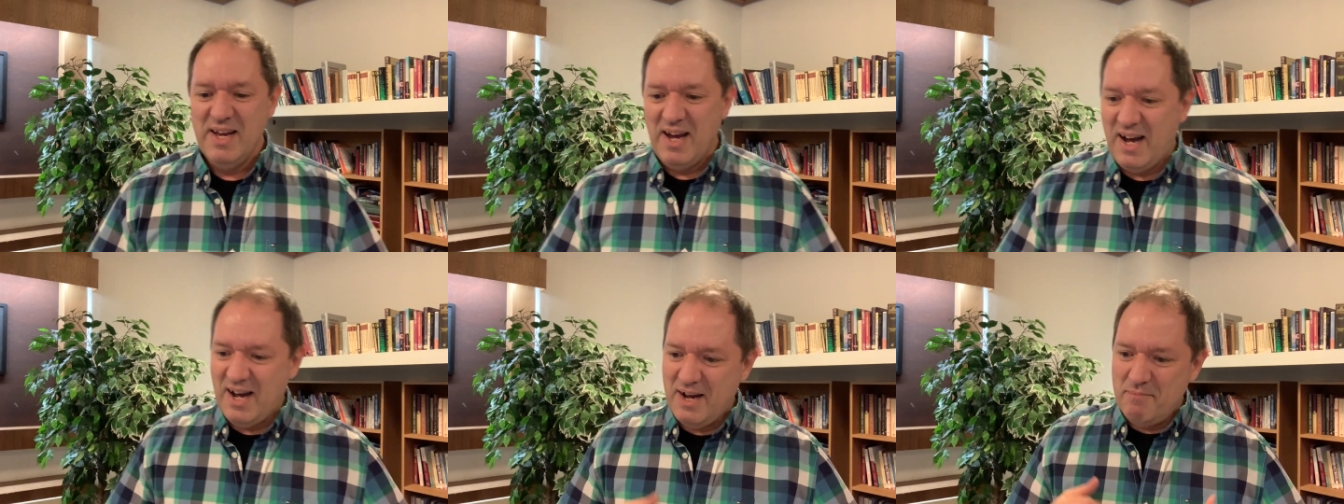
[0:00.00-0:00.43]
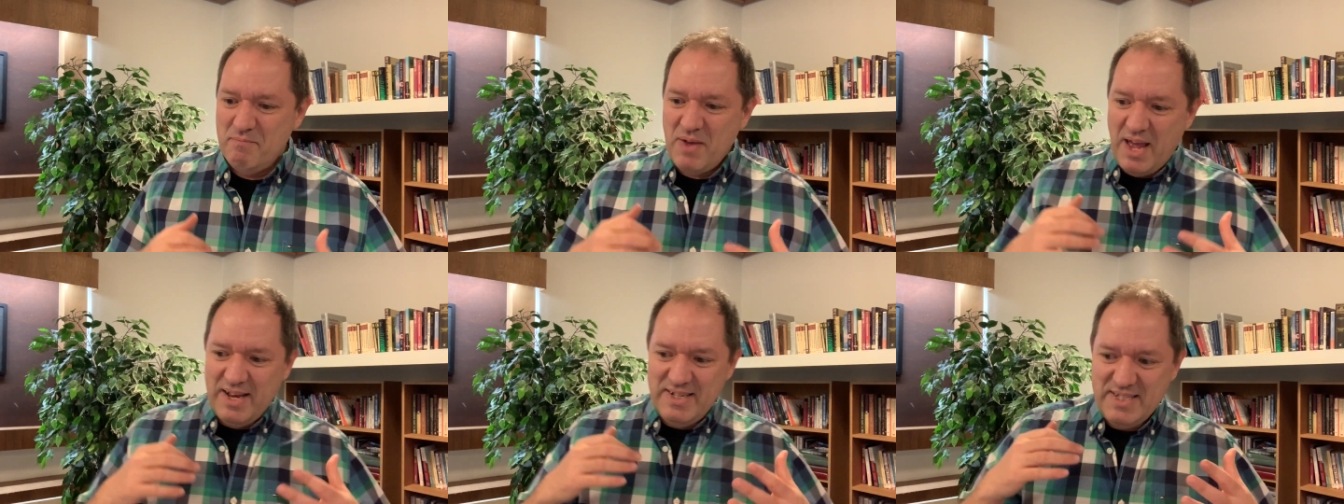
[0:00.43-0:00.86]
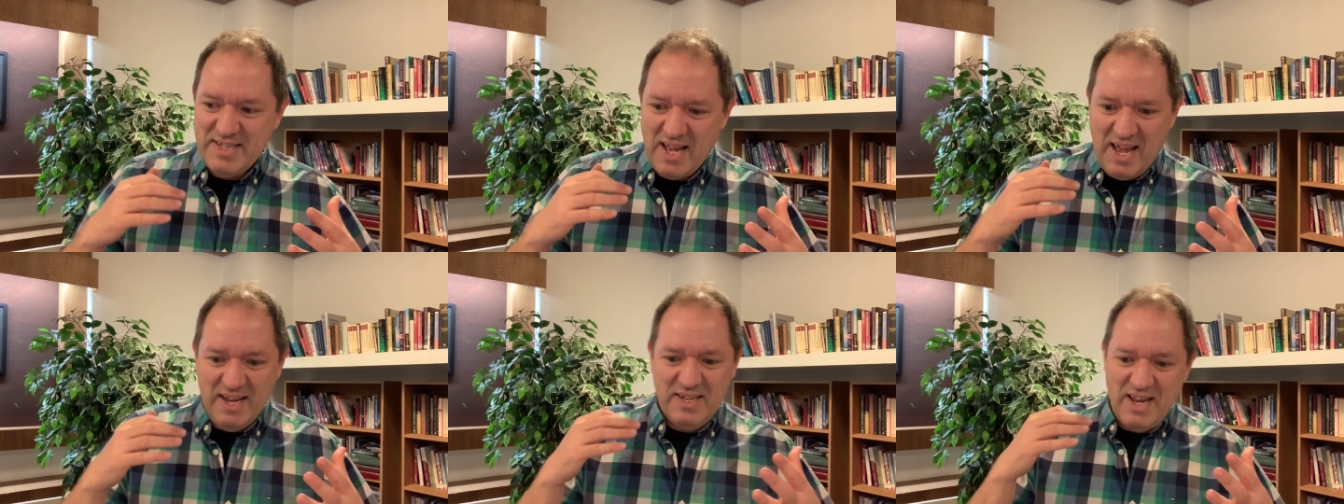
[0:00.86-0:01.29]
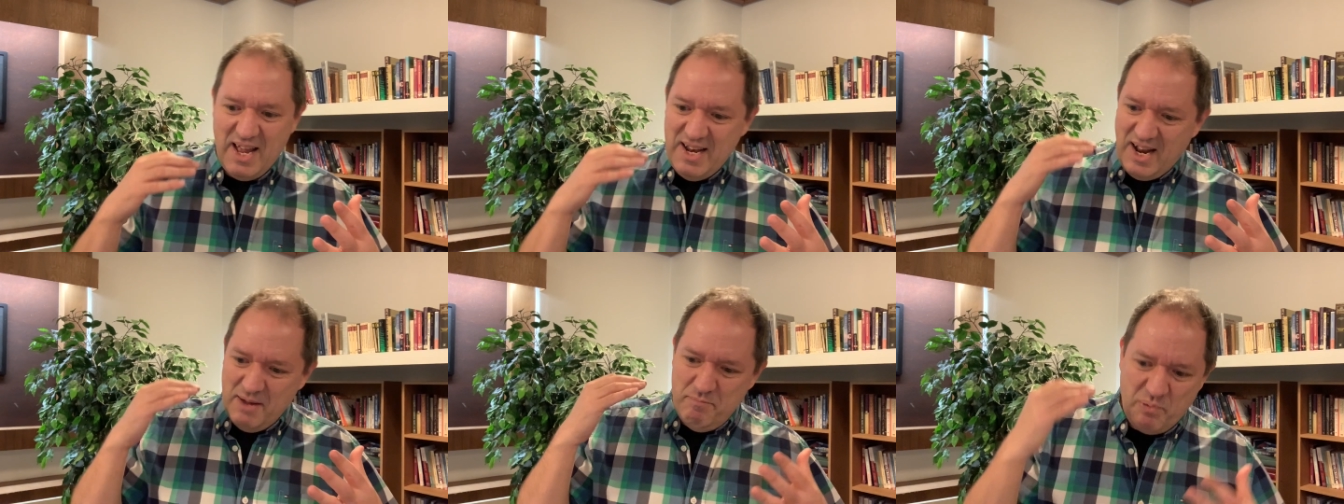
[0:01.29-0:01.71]

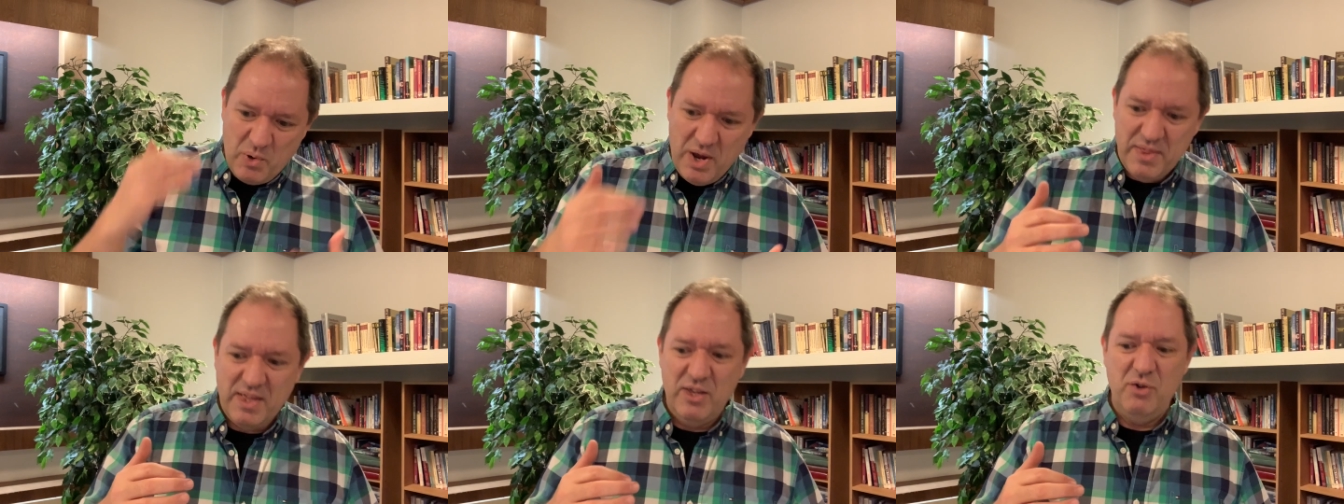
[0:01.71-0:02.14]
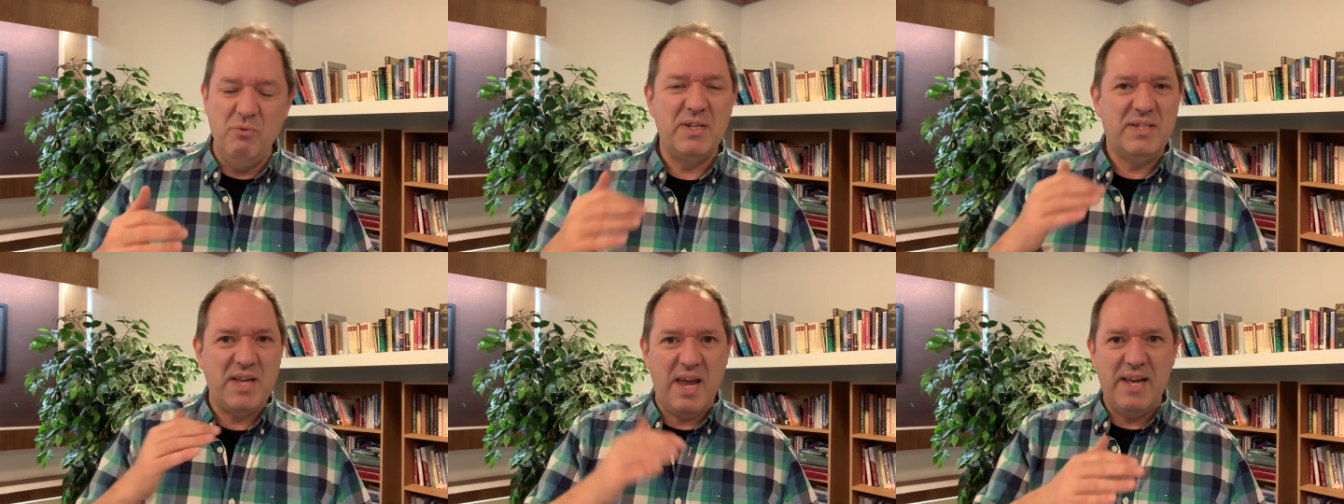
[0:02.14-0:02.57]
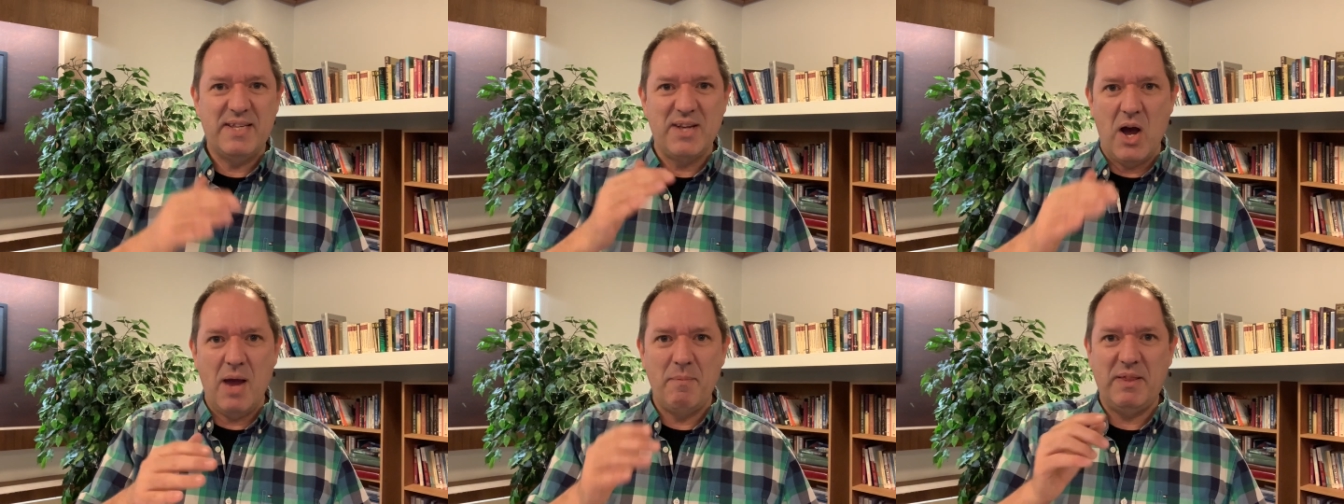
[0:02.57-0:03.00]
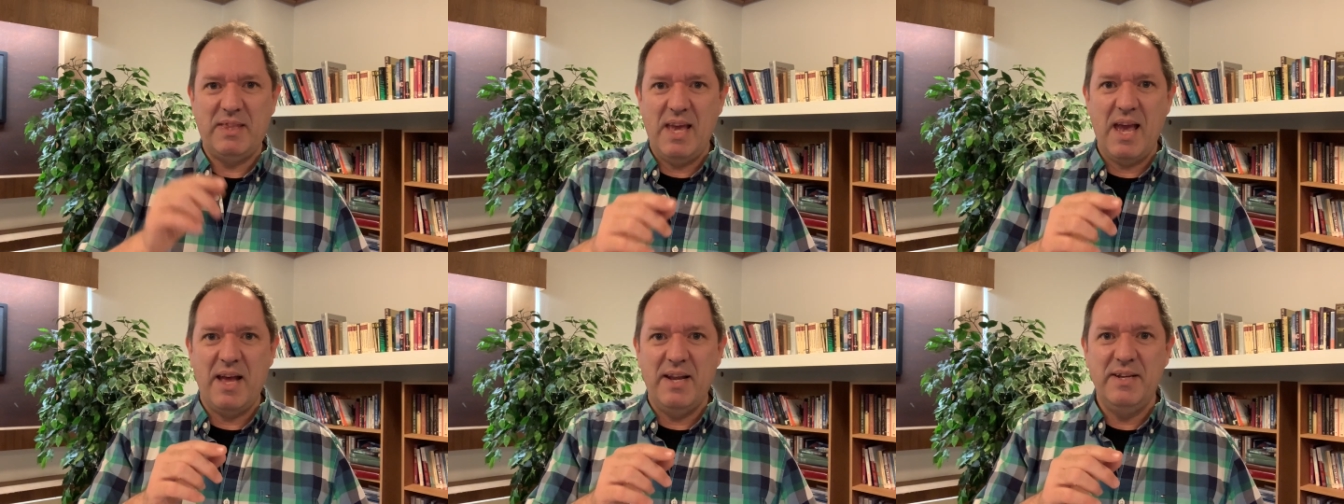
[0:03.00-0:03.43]
And I pray that you would take time at
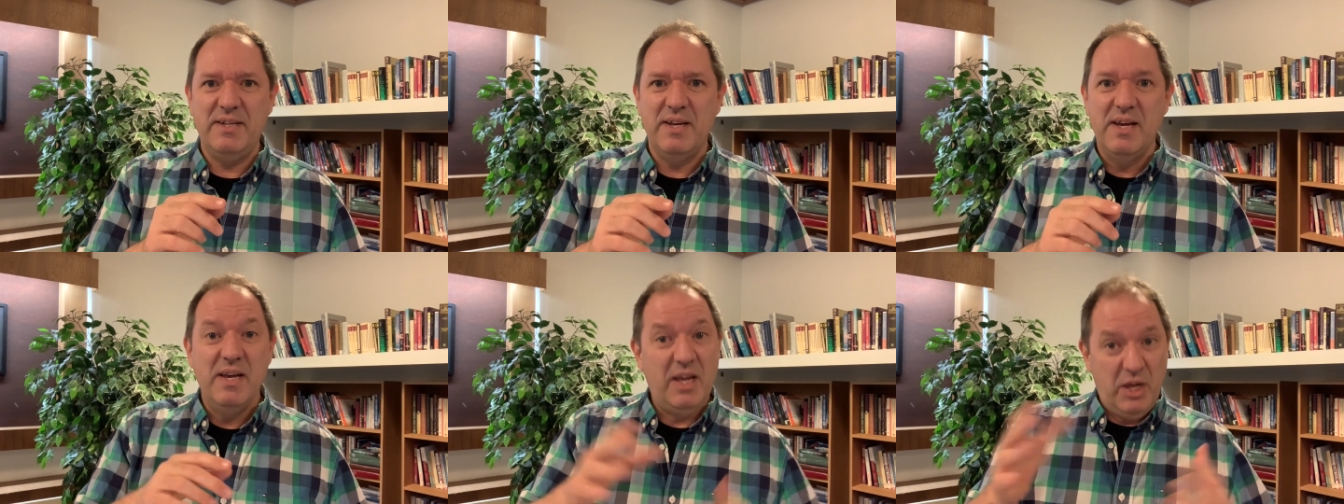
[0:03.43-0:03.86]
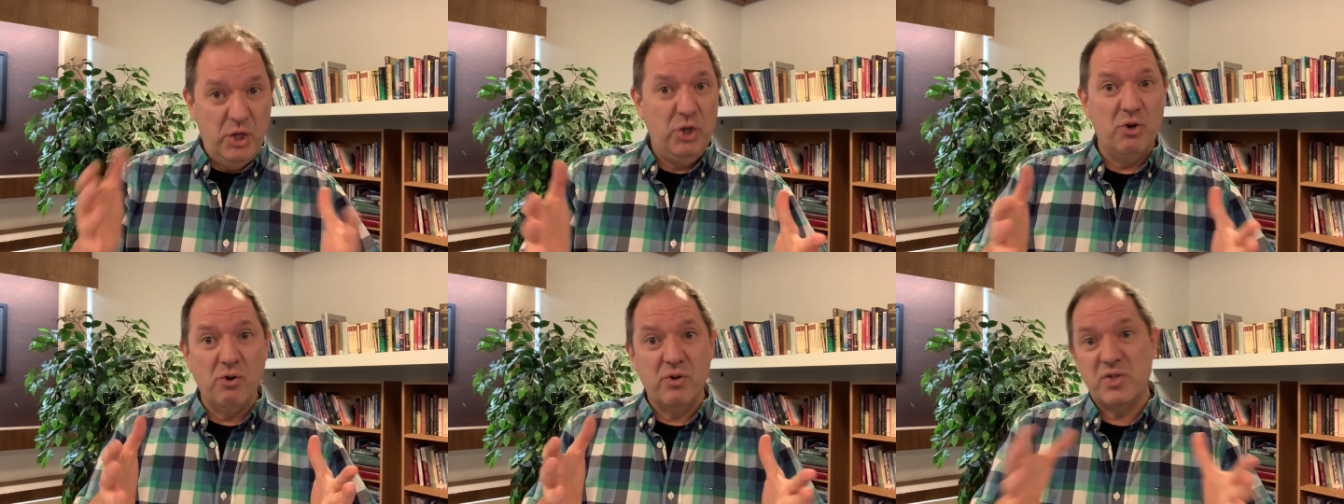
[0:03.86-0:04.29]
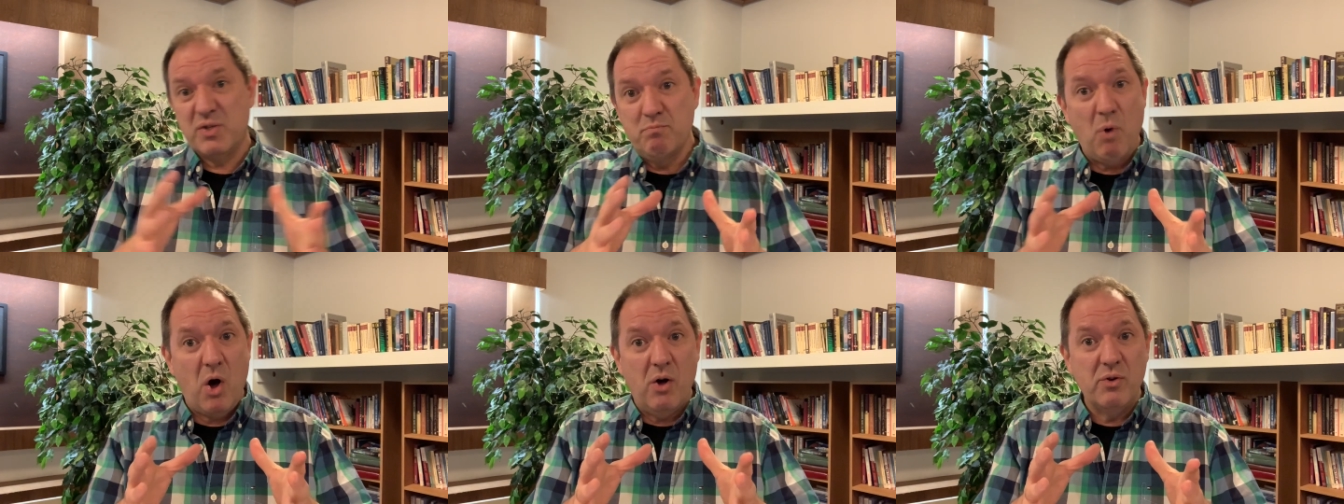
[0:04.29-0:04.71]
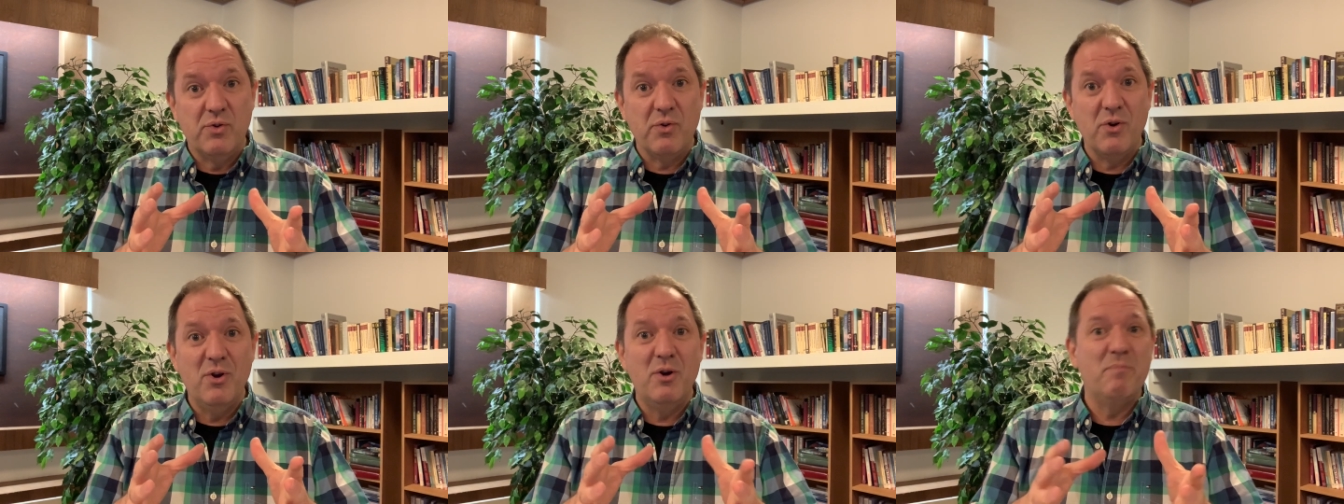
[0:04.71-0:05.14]
the end in your small
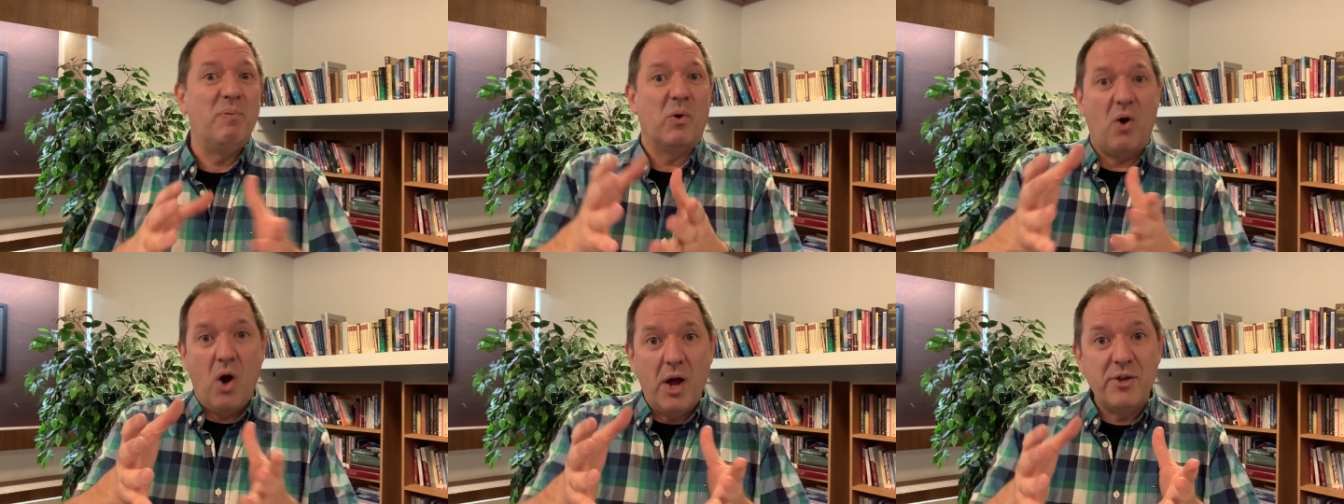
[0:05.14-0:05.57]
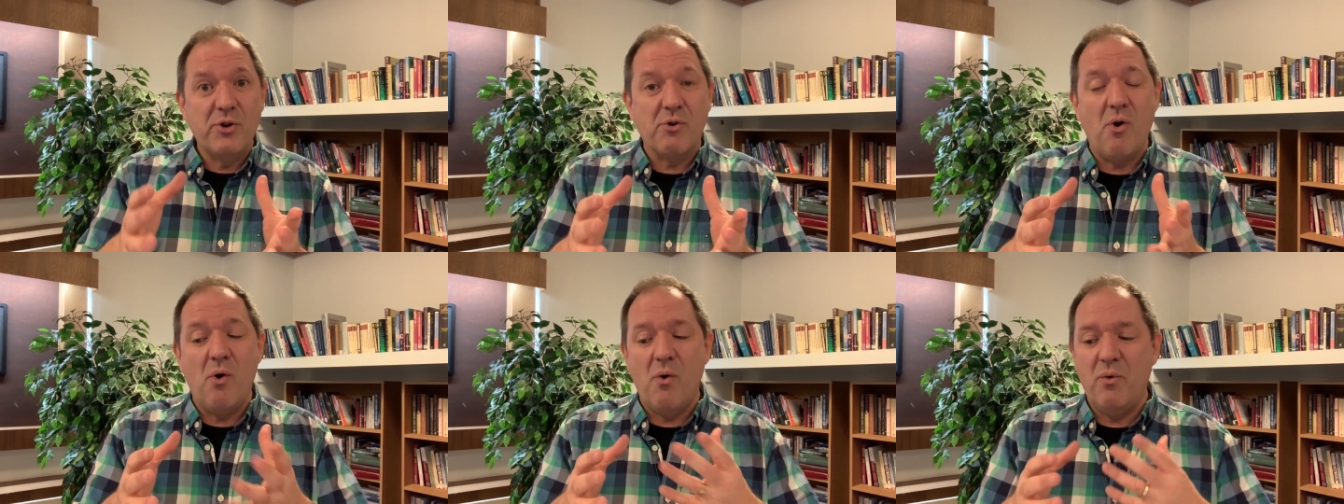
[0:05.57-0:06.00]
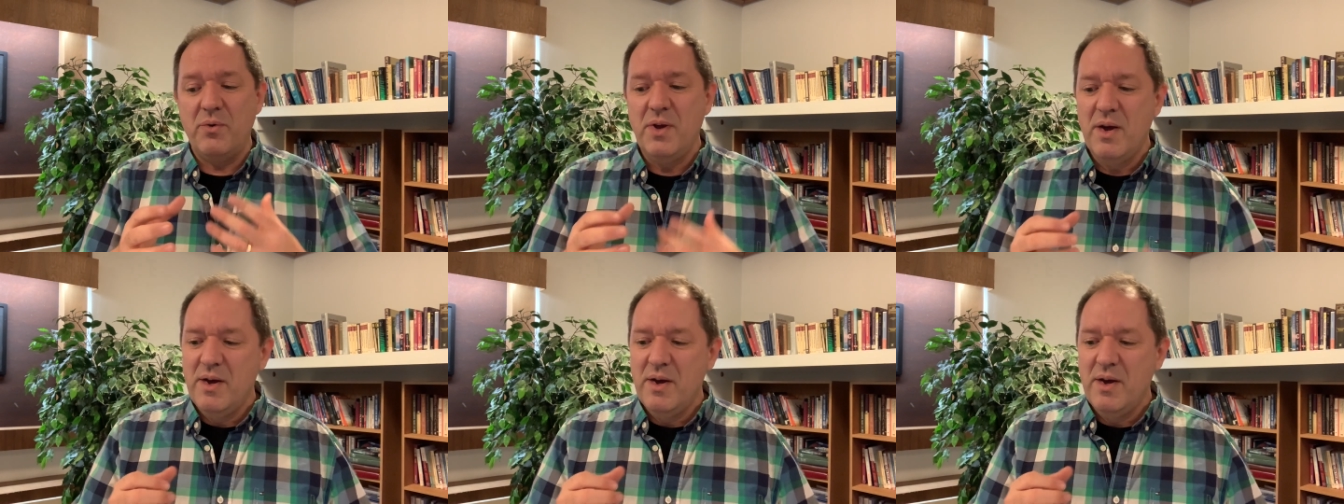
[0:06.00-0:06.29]
group or on your own